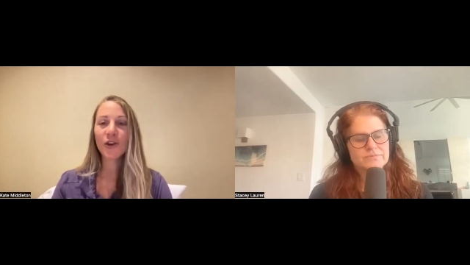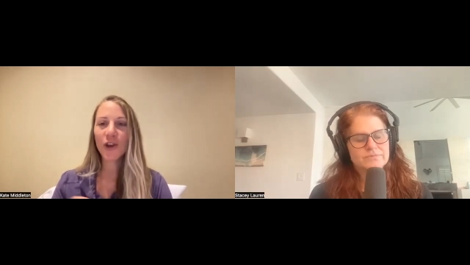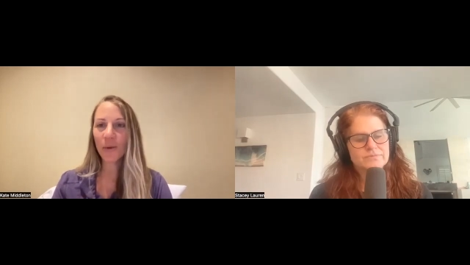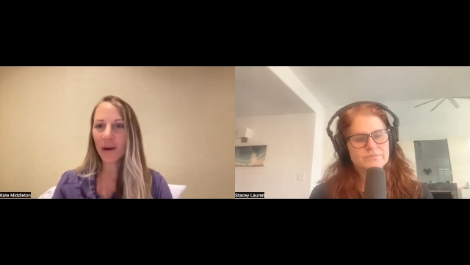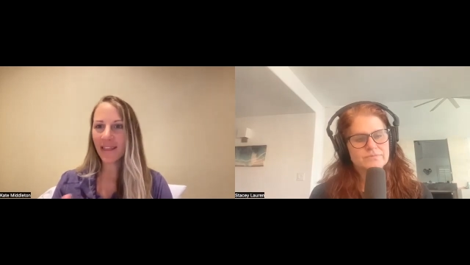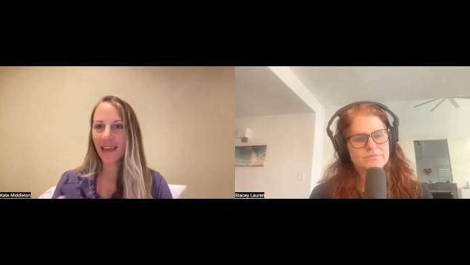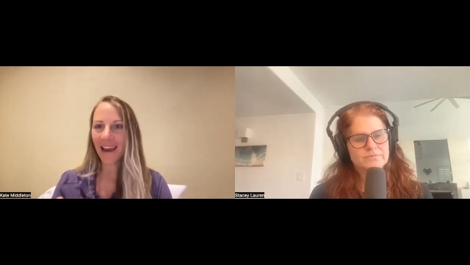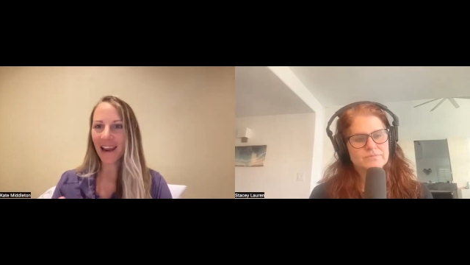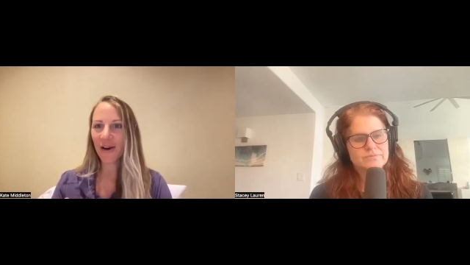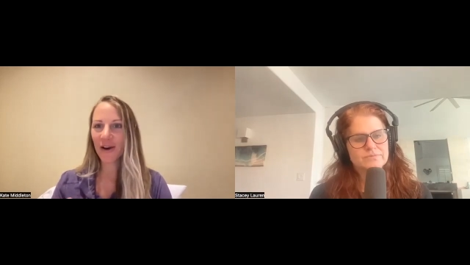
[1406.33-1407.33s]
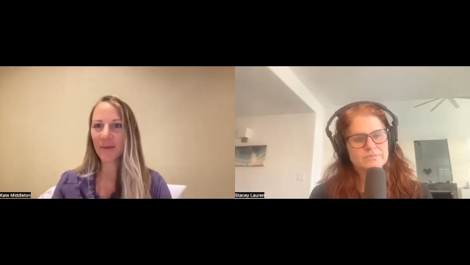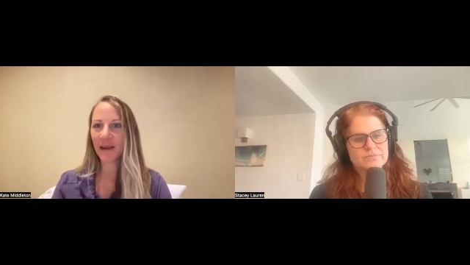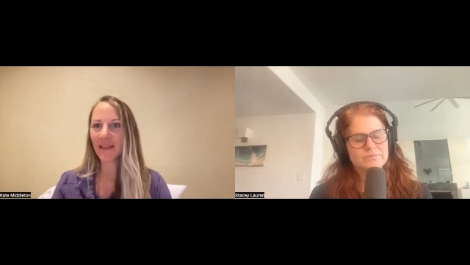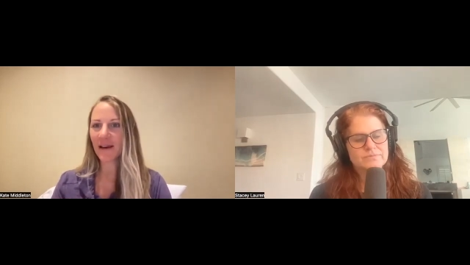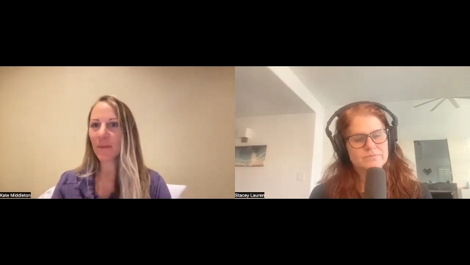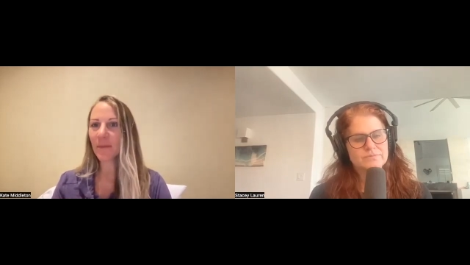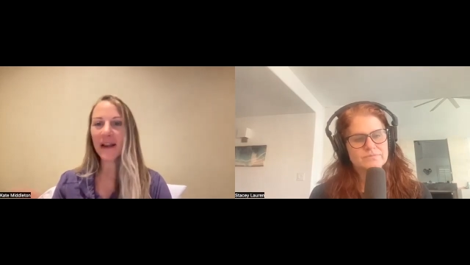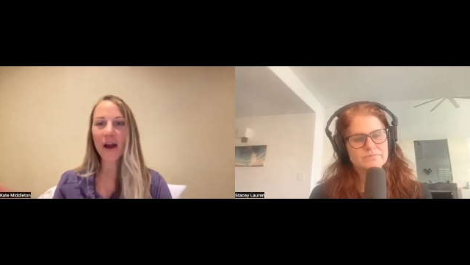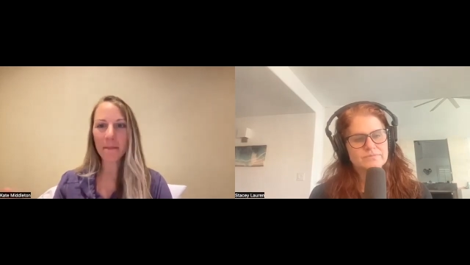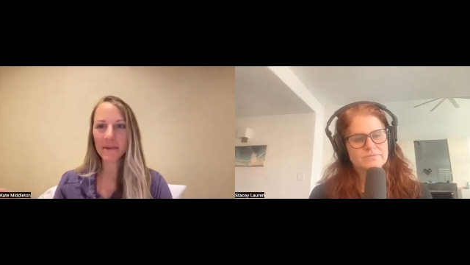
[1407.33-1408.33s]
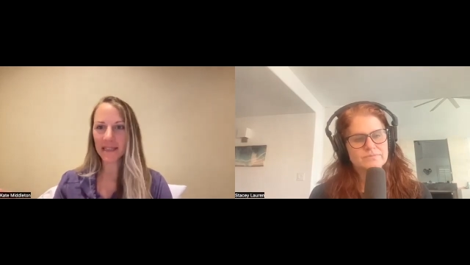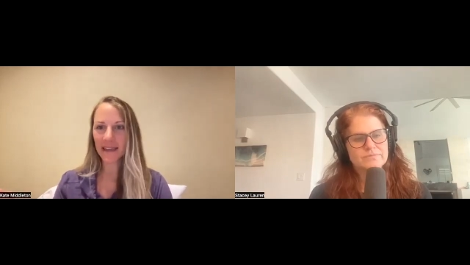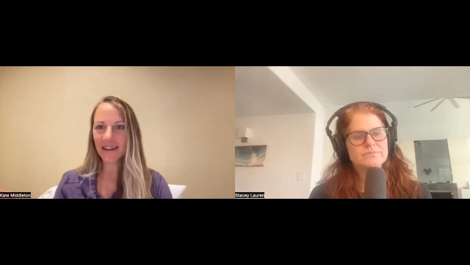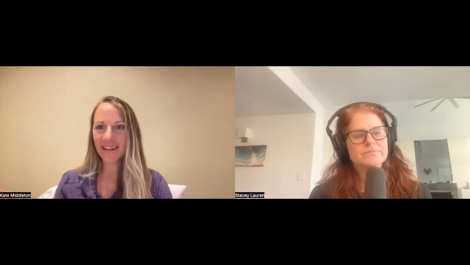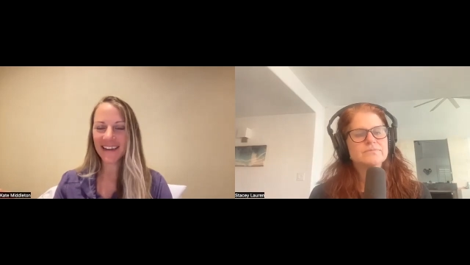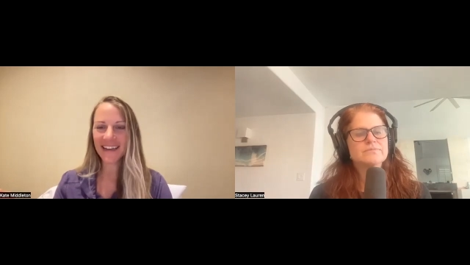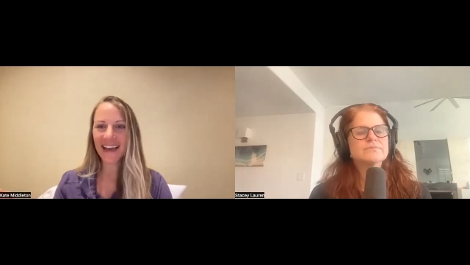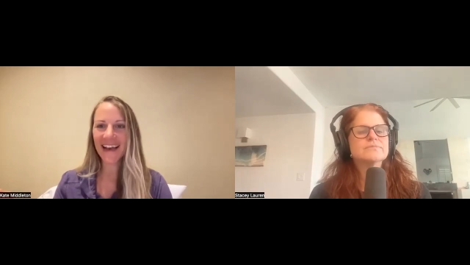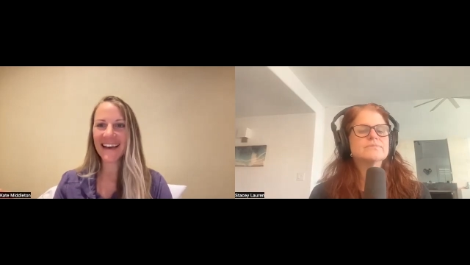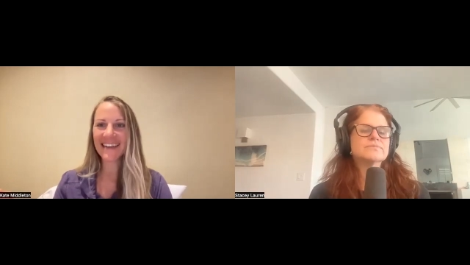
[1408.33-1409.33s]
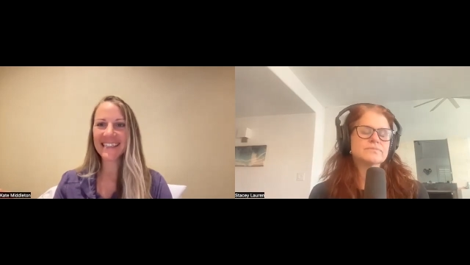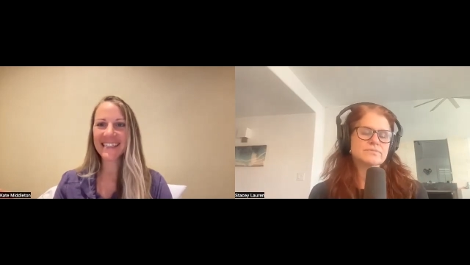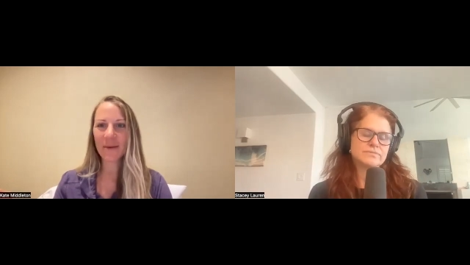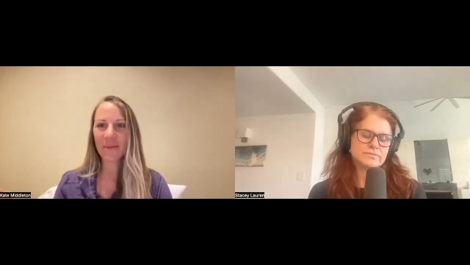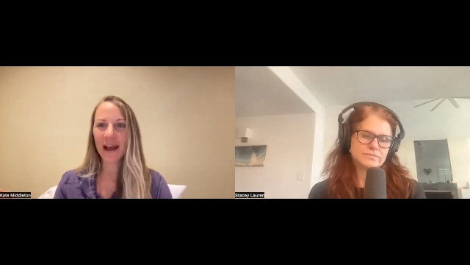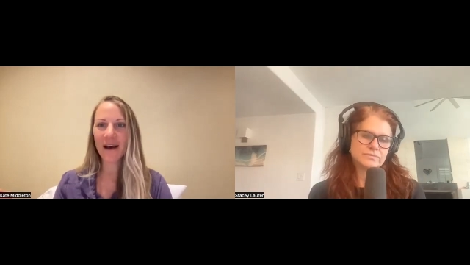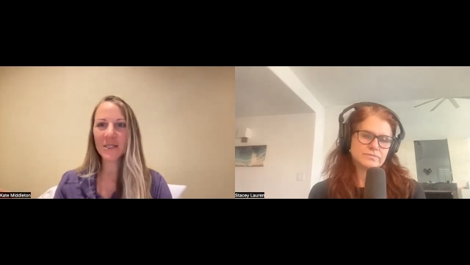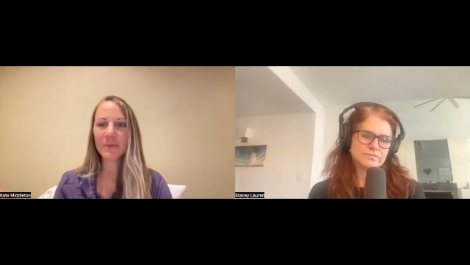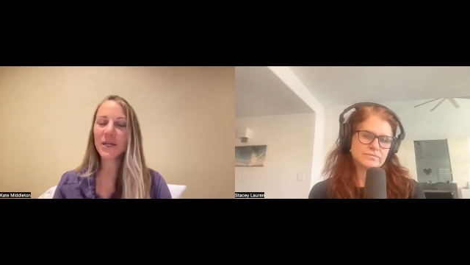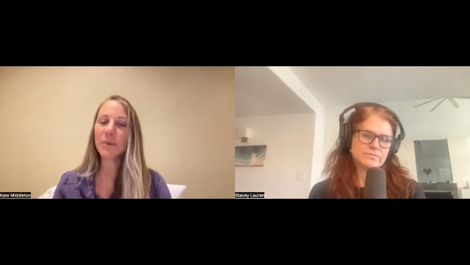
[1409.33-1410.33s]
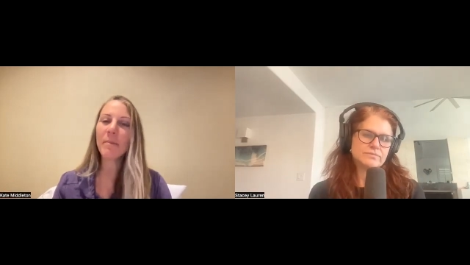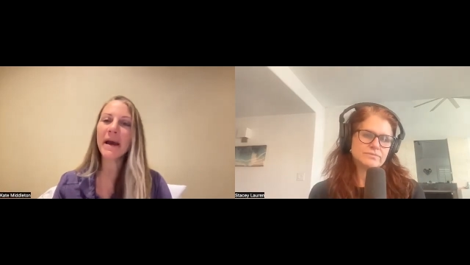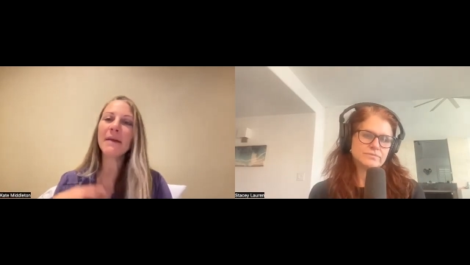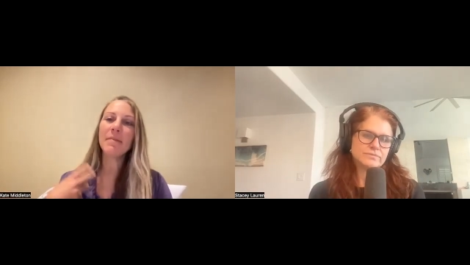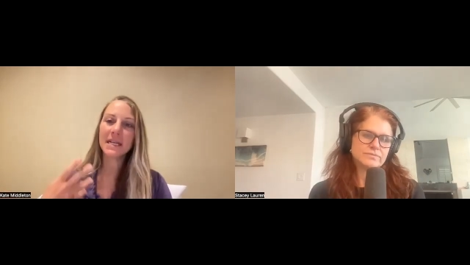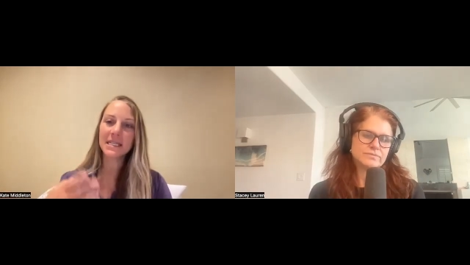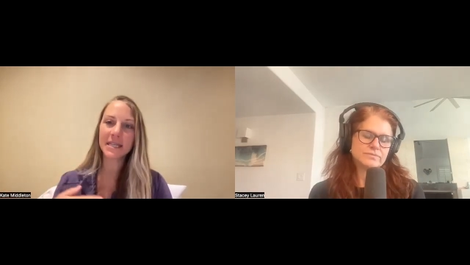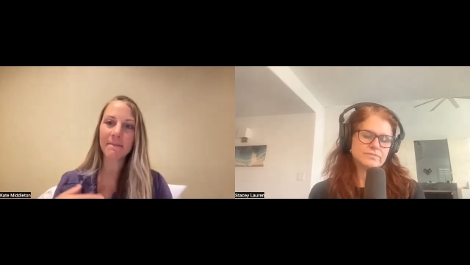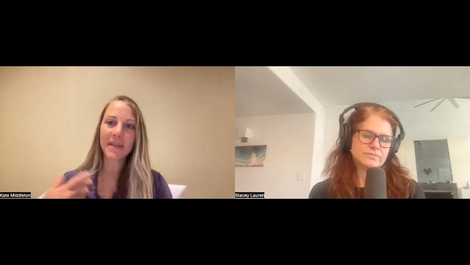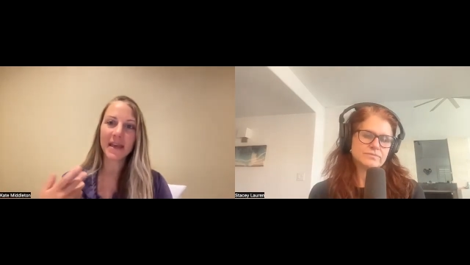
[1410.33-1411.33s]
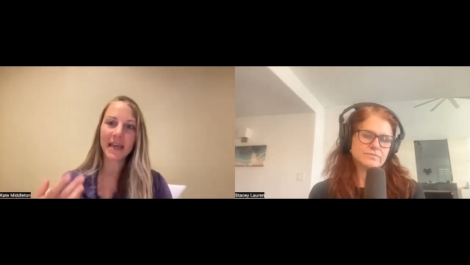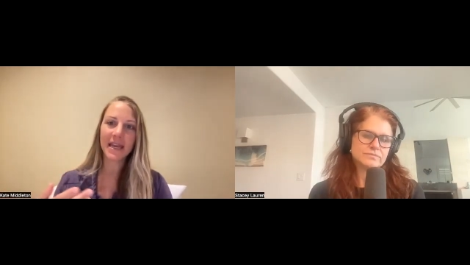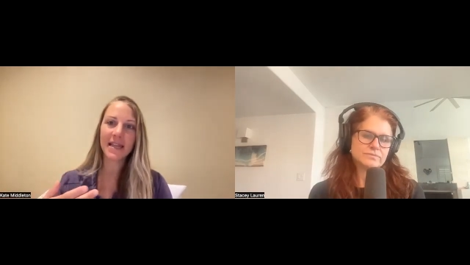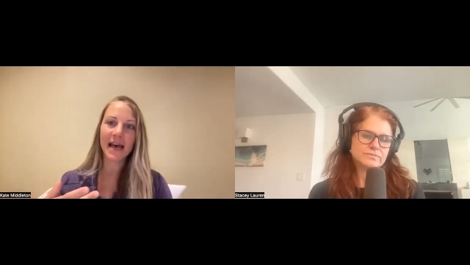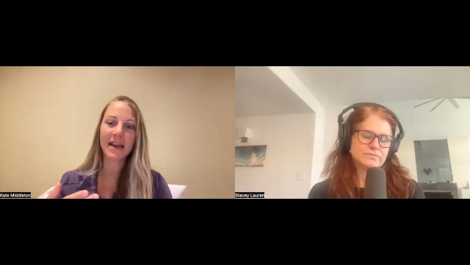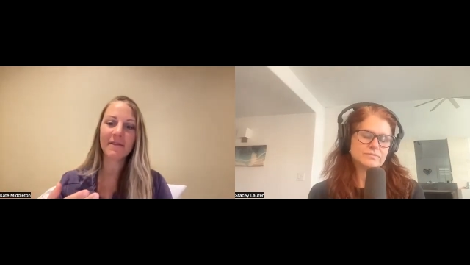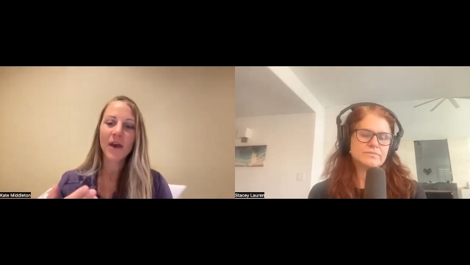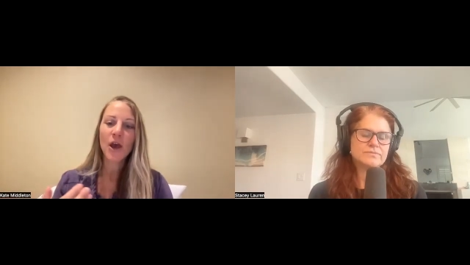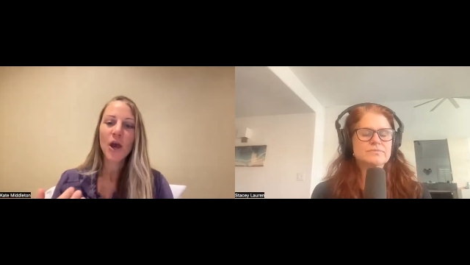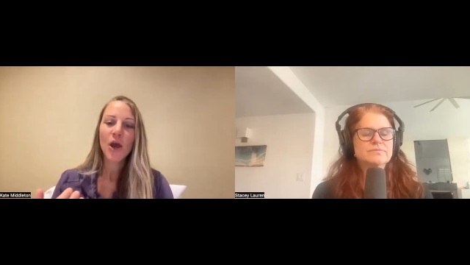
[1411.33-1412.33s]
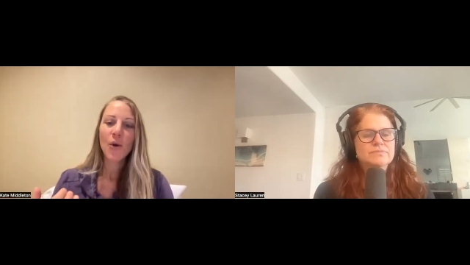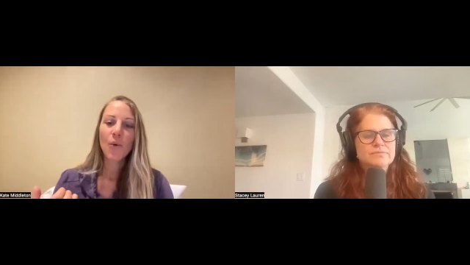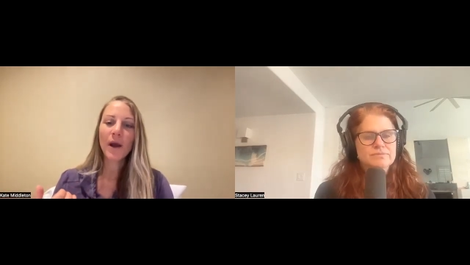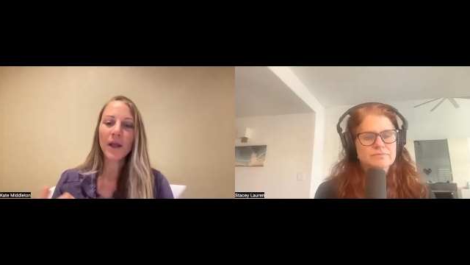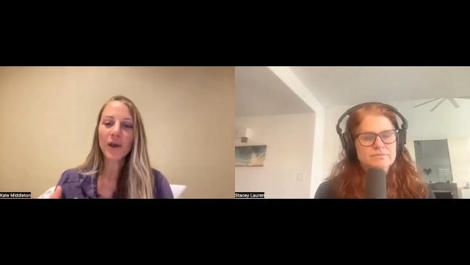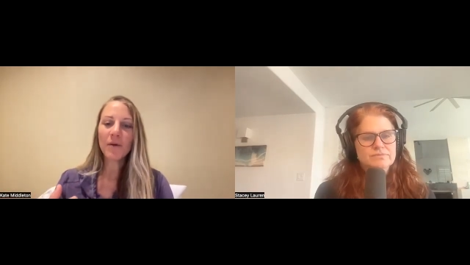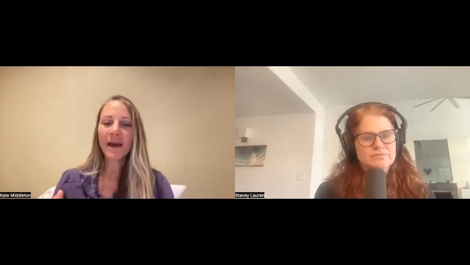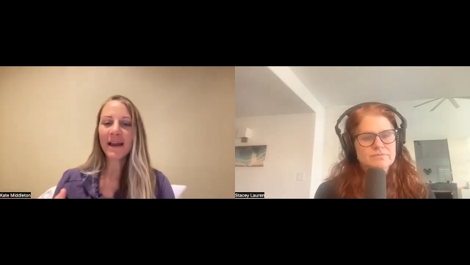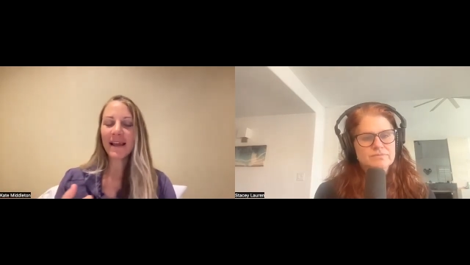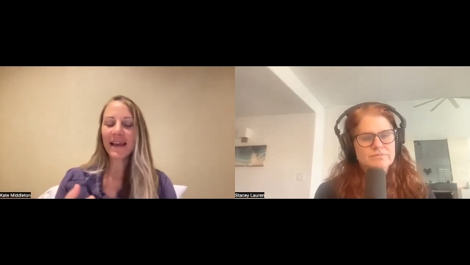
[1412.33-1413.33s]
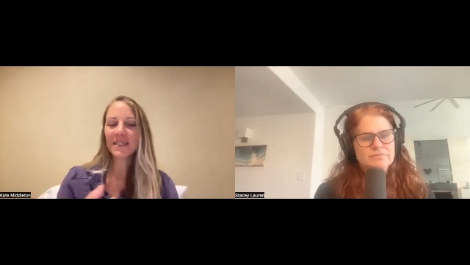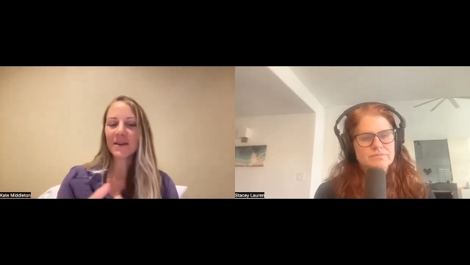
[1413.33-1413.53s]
Speaker 1: knowing that it could be the complete opposite as someone else, but there might be something in that of what you might like